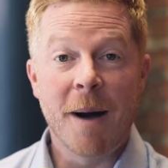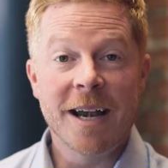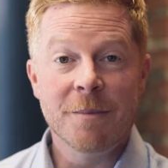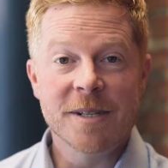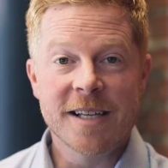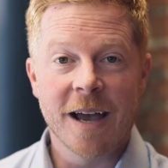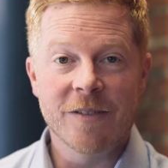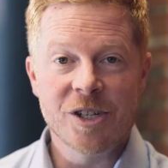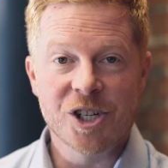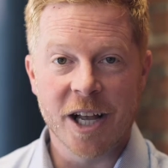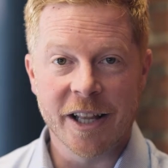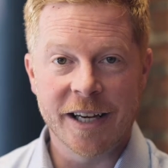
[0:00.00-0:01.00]
My name is
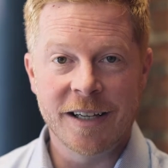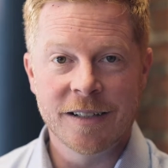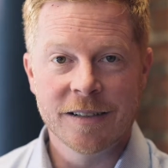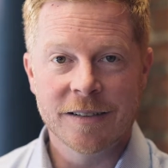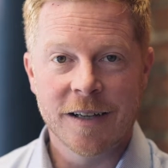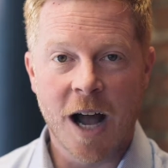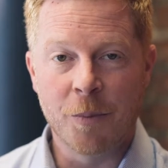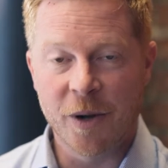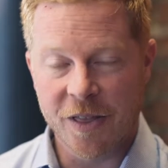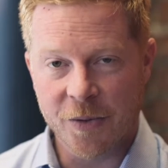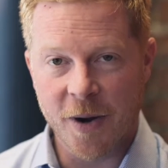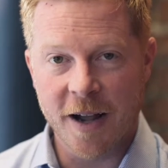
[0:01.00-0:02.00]
Kevin Shellady. I'm
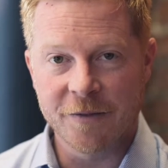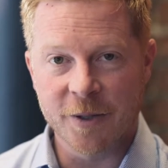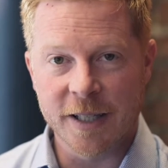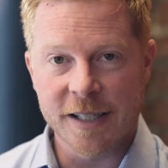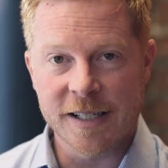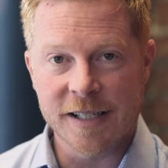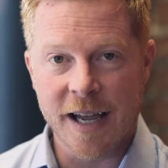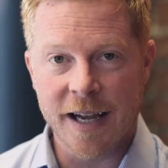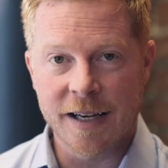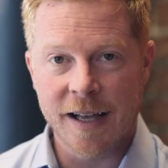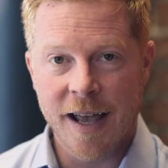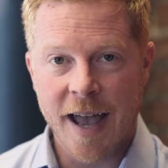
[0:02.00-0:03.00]
with Thrive Real
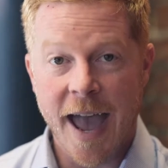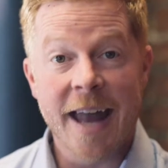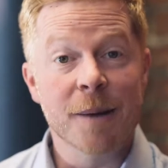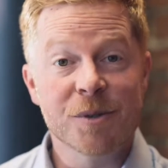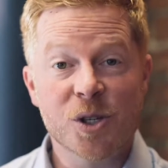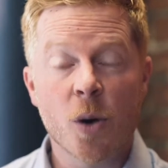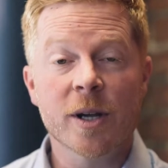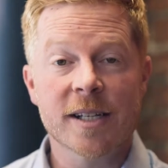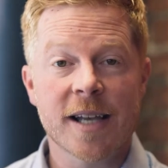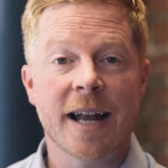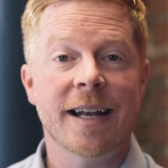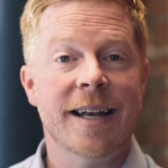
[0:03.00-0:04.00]
Estate, and I'm so
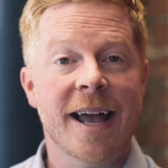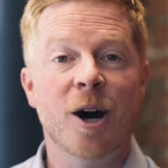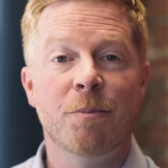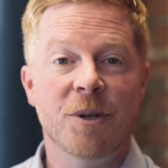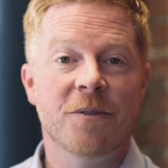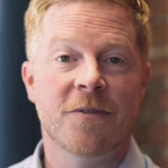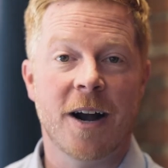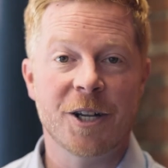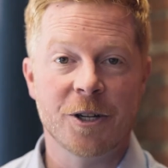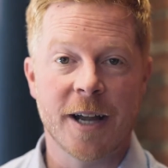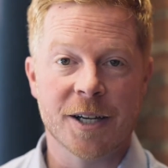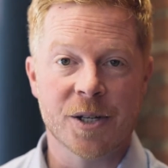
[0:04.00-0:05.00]
excited to help you
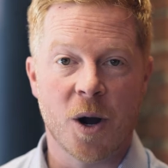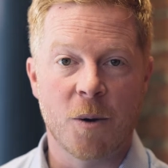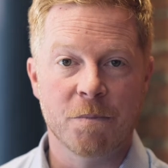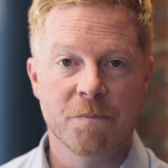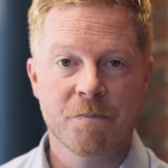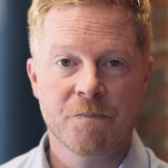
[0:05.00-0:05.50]
find your next home.